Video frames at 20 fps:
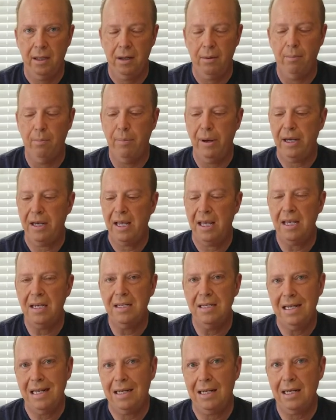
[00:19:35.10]
But he
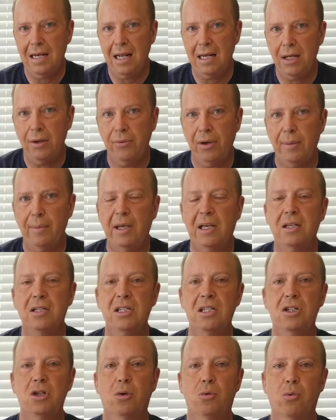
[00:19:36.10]
did it anyway because
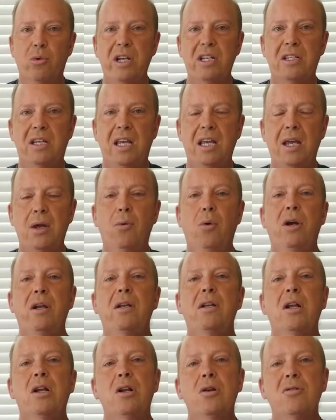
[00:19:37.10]
he's a risky. He
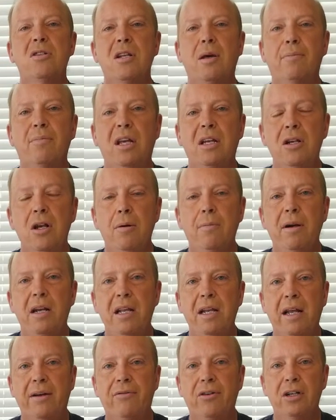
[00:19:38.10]
wanted to do something
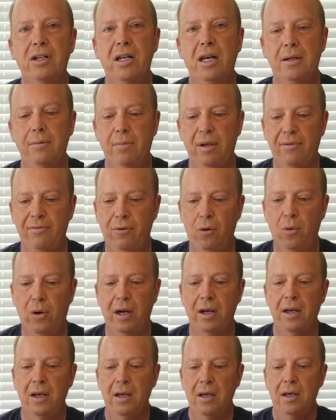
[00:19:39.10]
nobody'd ever done before.
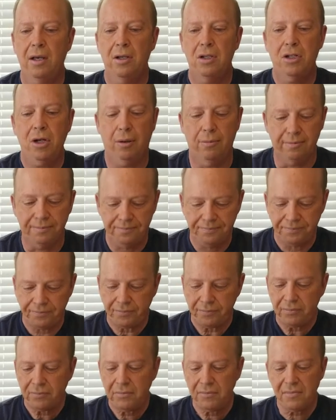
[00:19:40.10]
So
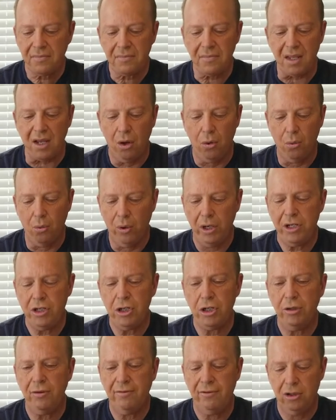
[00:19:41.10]

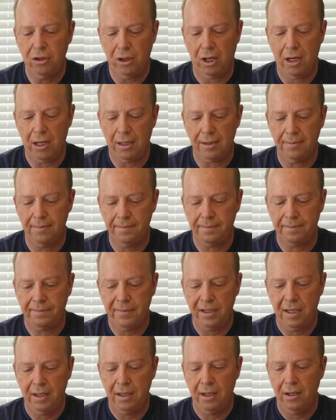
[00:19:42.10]
once you've got
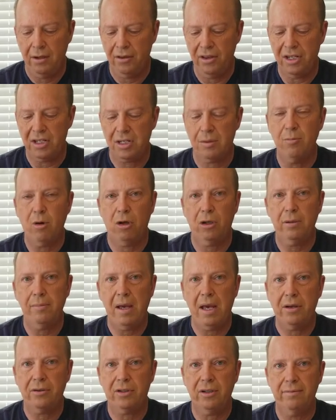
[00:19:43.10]
this small
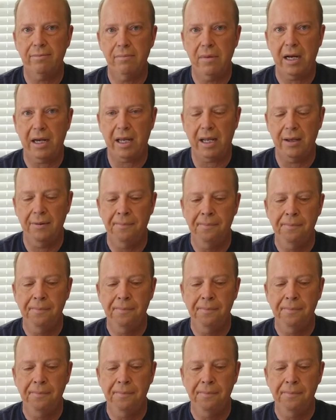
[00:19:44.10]
amount of money,